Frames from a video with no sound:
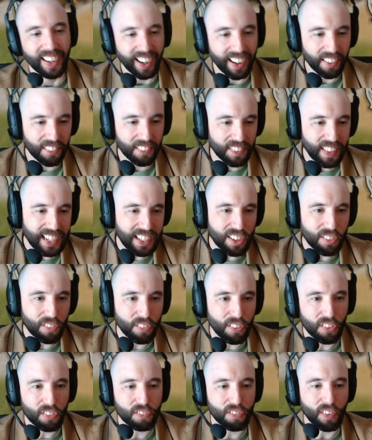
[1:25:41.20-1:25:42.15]
Thank you
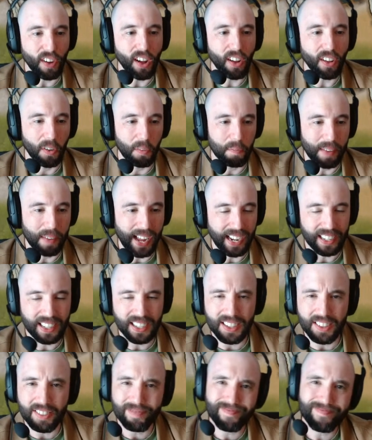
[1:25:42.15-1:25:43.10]
for the follow,
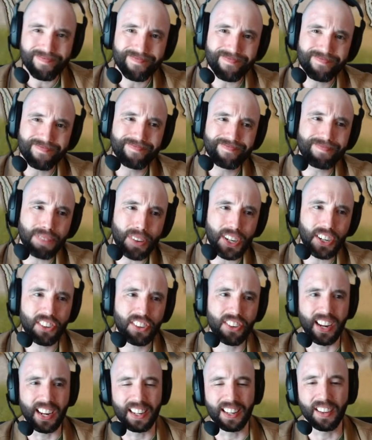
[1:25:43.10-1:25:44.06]
Maddie.
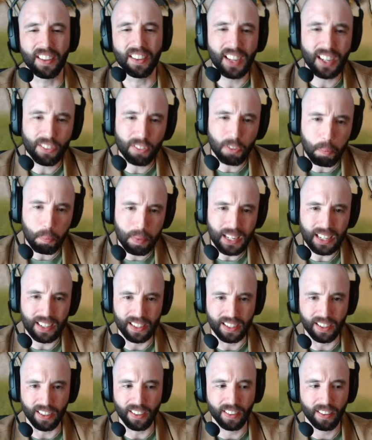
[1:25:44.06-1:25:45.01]
Appreciate you. Thanks for being
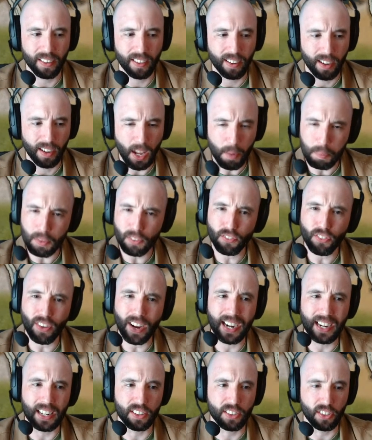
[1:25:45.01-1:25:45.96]
here. Happy
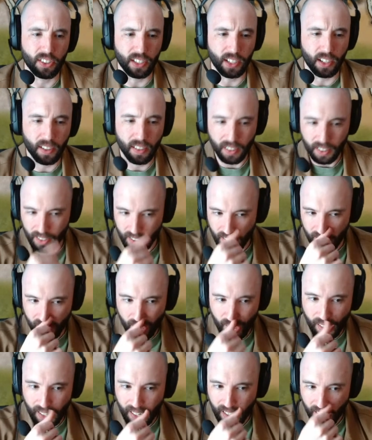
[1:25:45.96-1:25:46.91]
Friday to you.
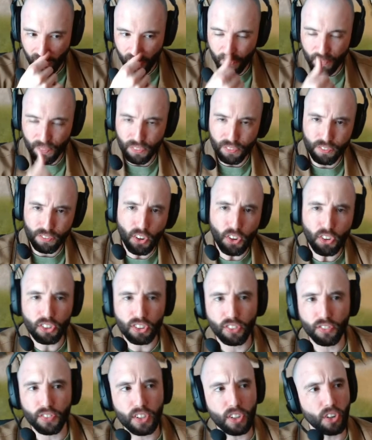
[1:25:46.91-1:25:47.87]

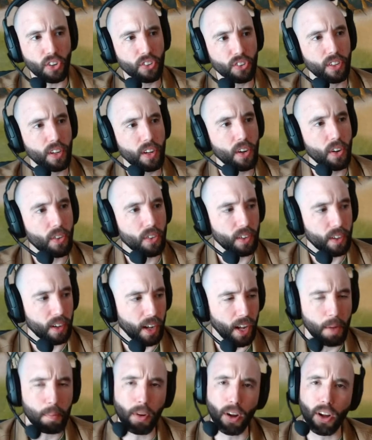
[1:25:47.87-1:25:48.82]
Folks, if you don't know,
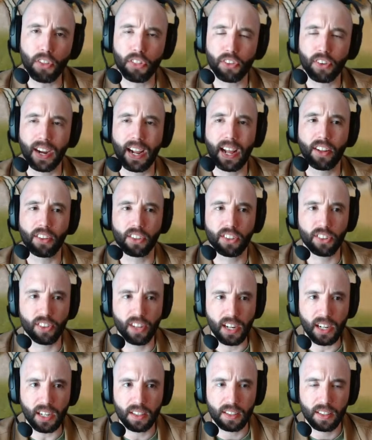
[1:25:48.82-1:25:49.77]
I'm author Alex
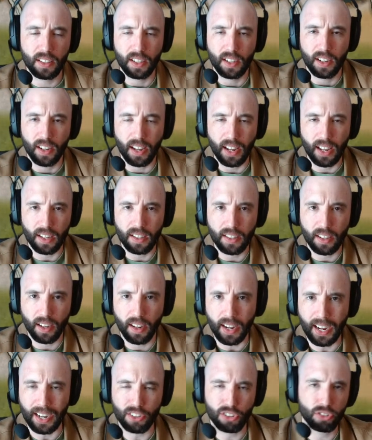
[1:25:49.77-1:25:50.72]
Knight, and
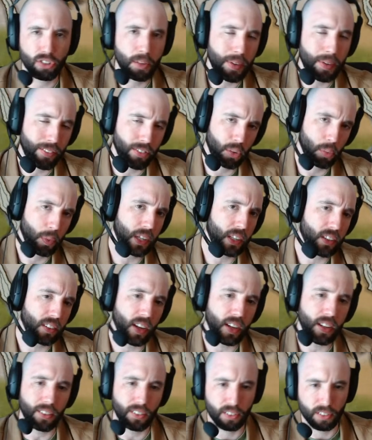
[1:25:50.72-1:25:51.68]
I stream every
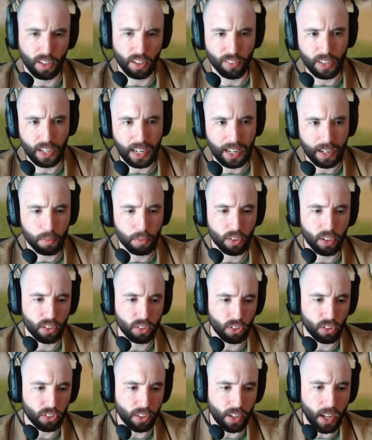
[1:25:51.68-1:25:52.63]
weekday, 7 a.m.
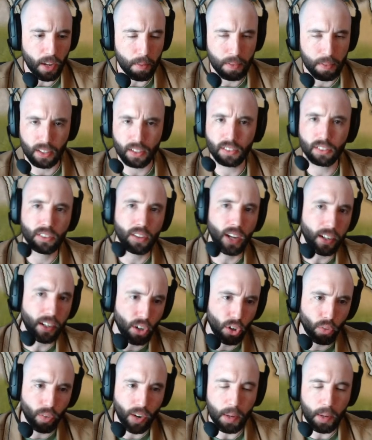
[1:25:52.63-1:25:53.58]
Central Time, and then I
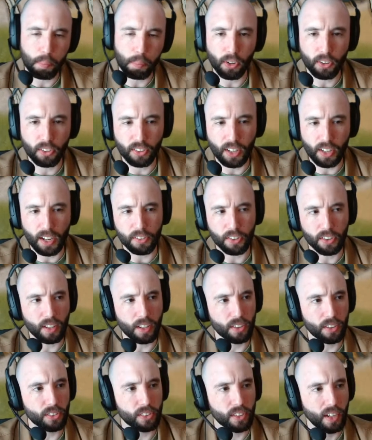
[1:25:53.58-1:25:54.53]
go write books after
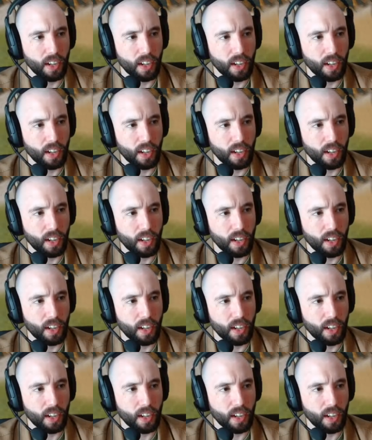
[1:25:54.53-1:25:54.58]
this.